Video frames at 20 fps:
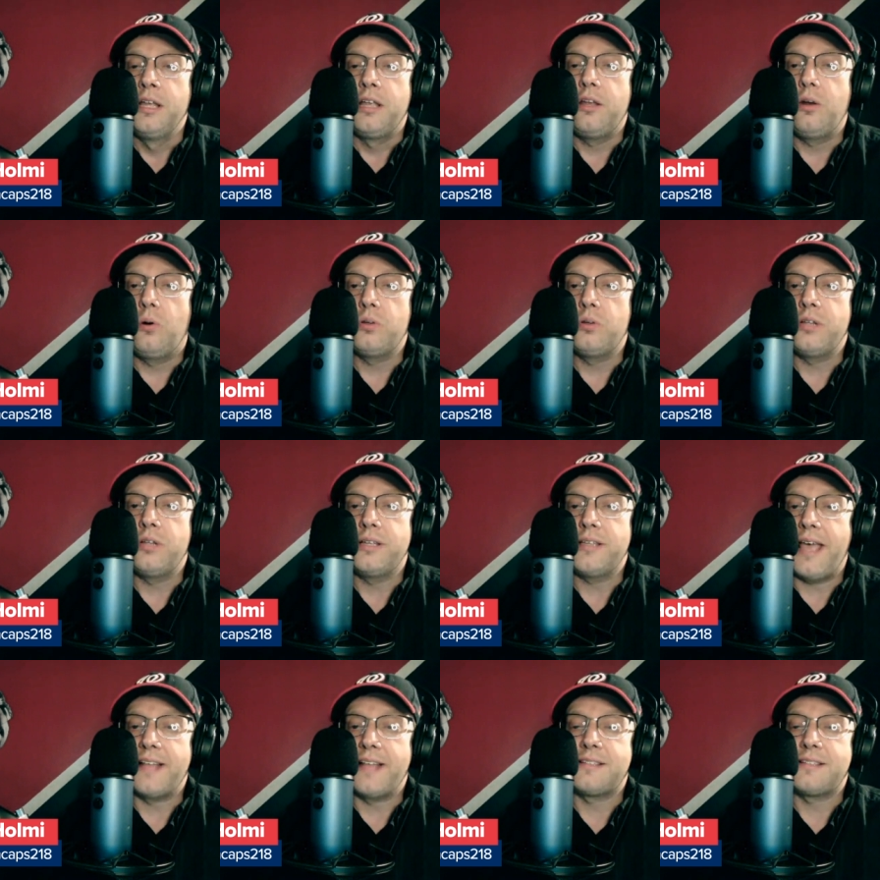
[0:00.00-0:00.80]
you
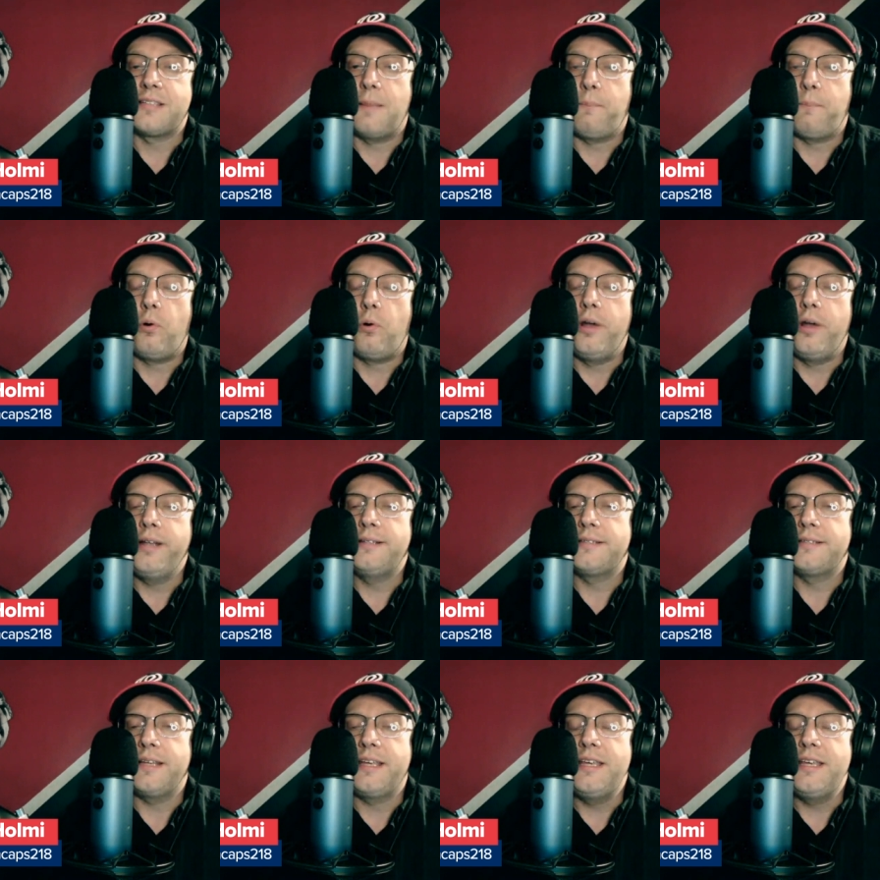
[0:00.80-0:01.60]
know, at some
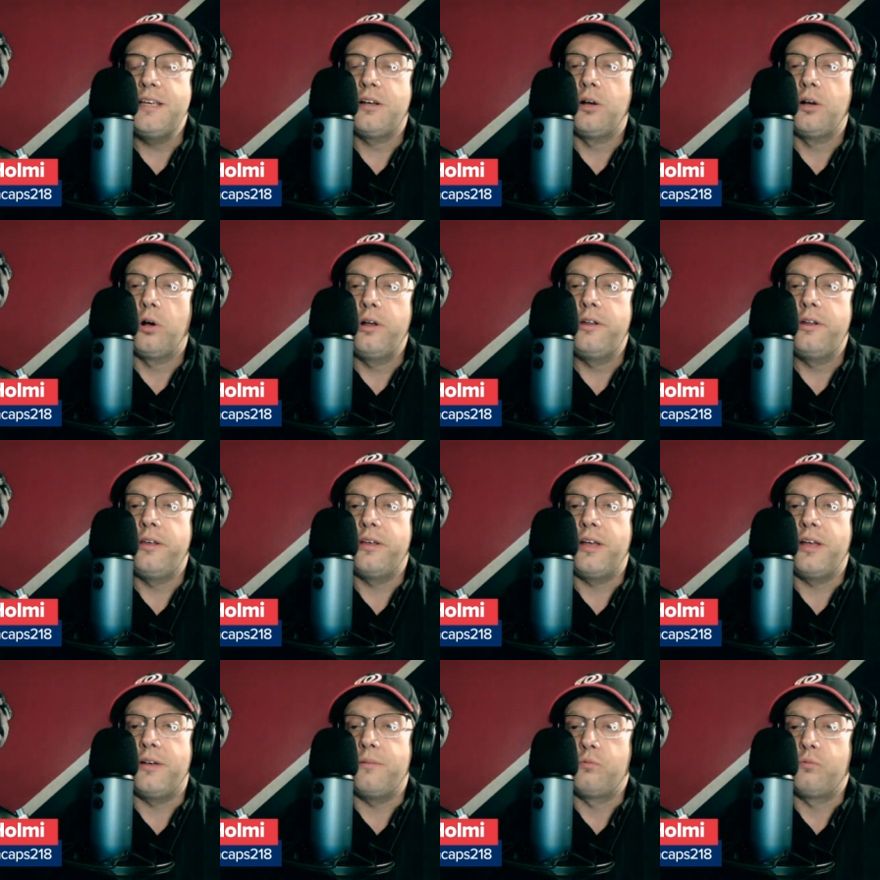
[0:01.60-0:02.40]
point he could
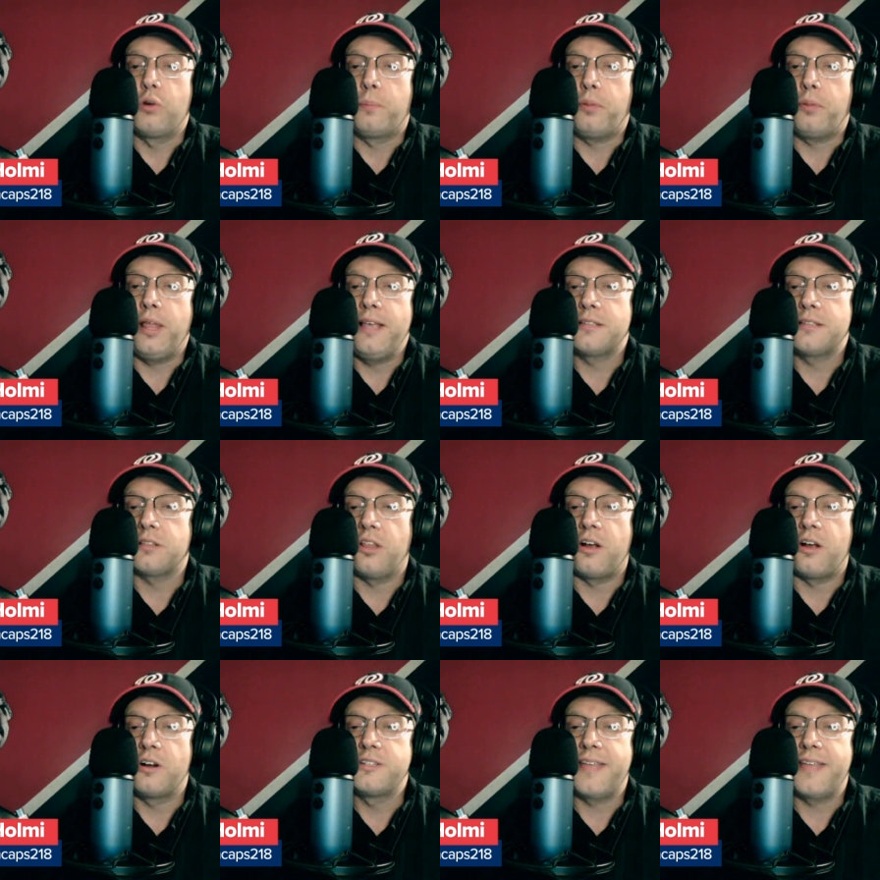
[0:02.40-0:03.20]
replace
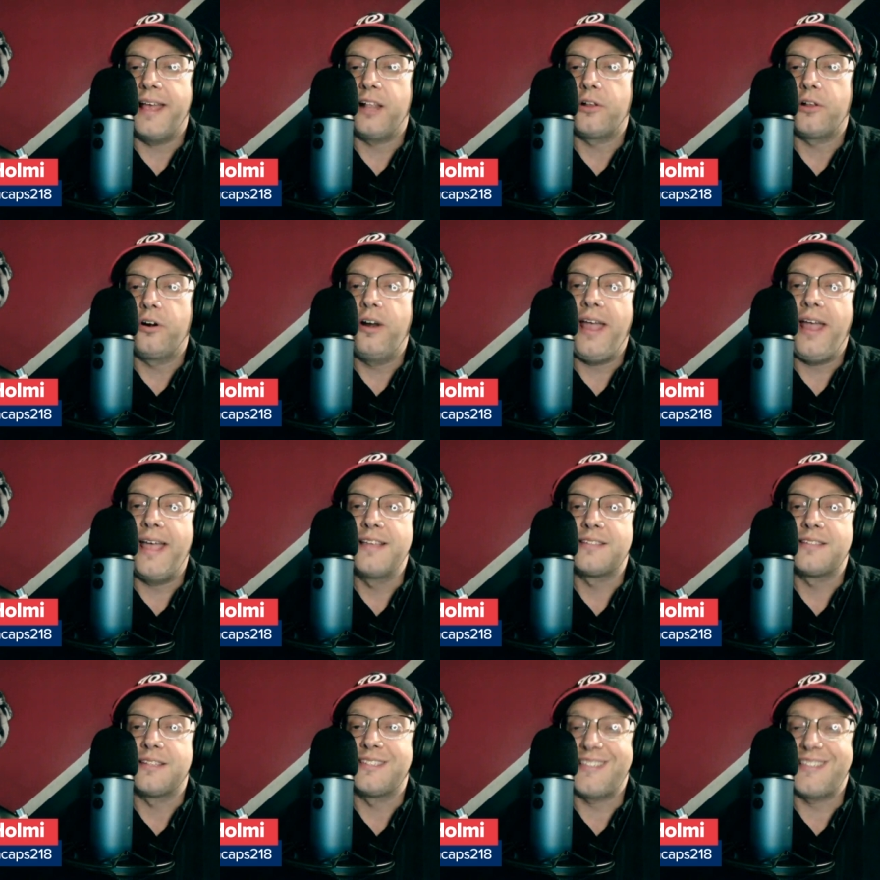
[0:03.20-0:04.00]
Lars Eller
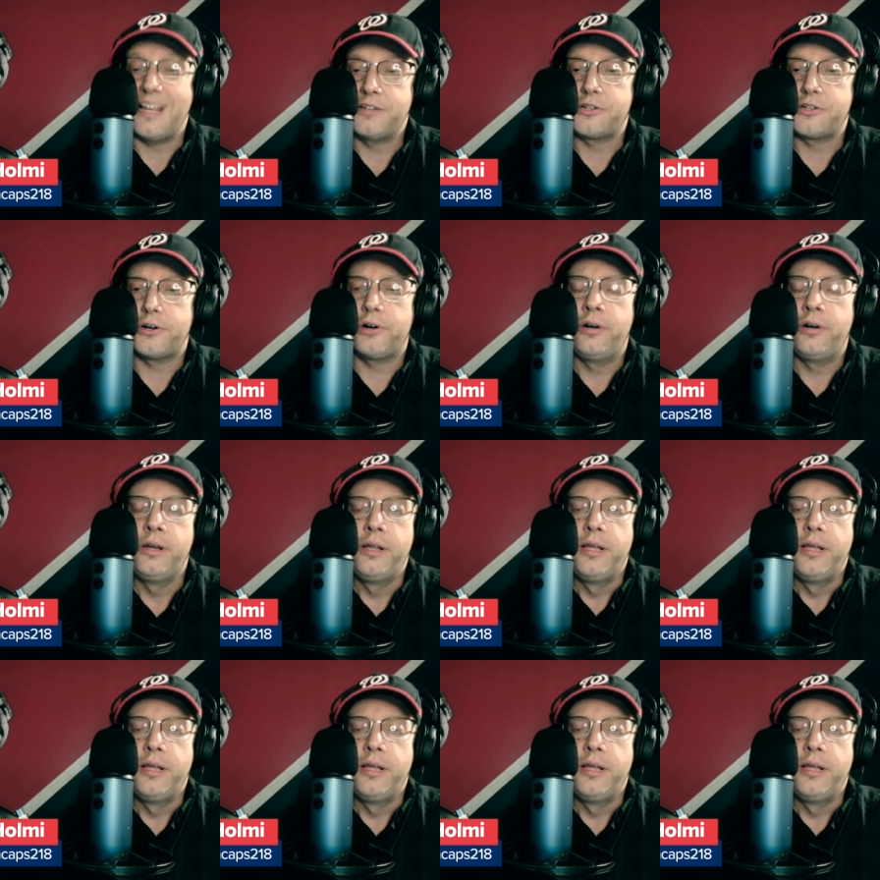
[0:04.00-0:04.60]
as a center.